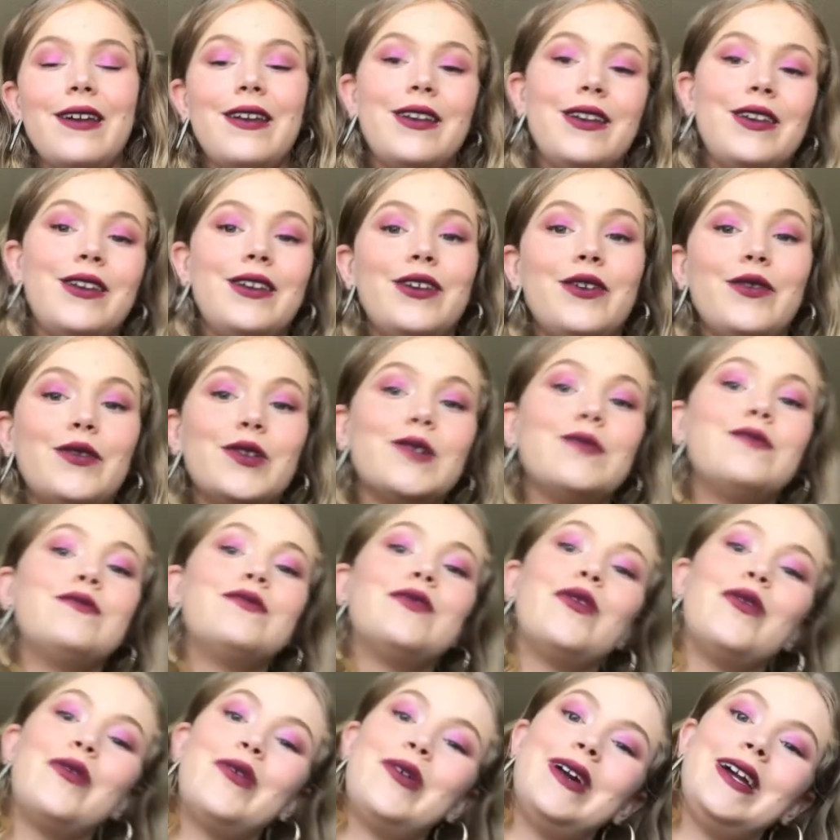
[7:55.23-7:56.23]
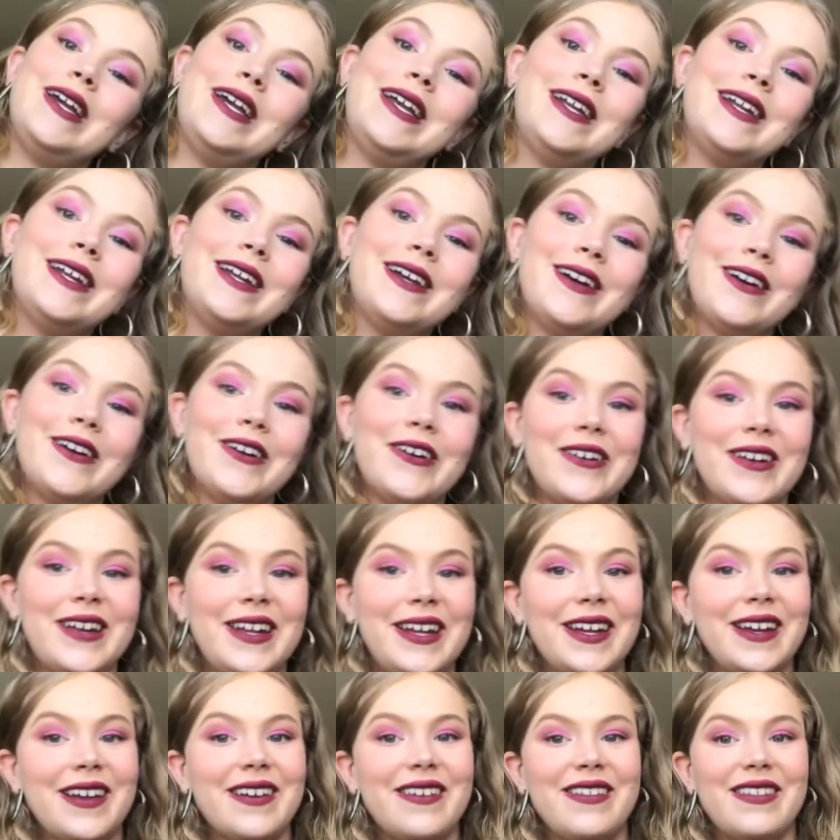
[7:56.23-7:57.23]
you avoid
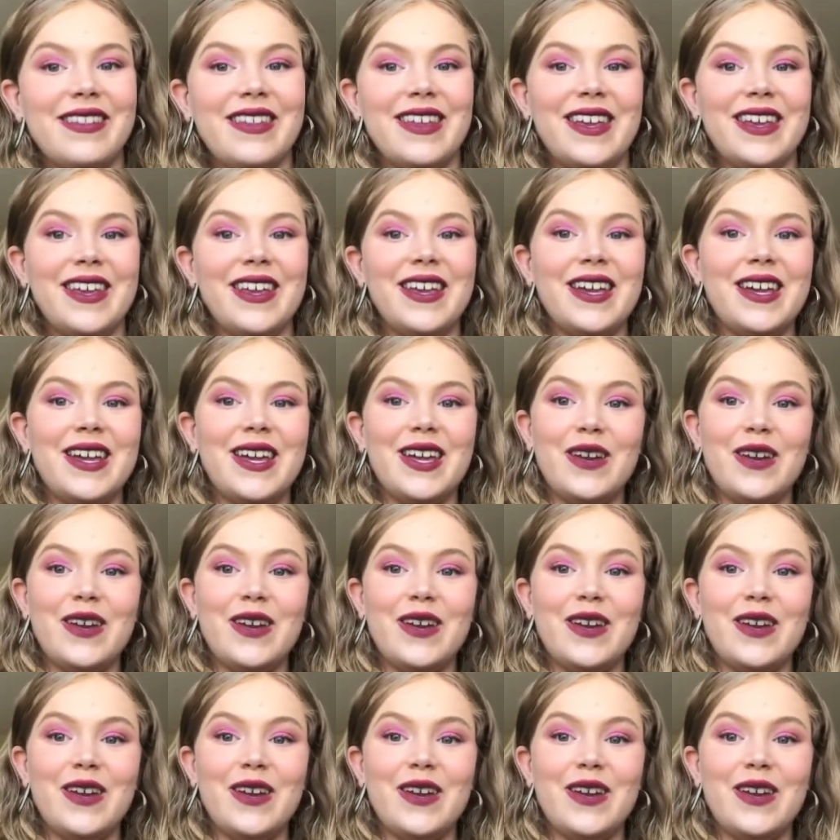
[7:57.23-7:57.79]
hurting the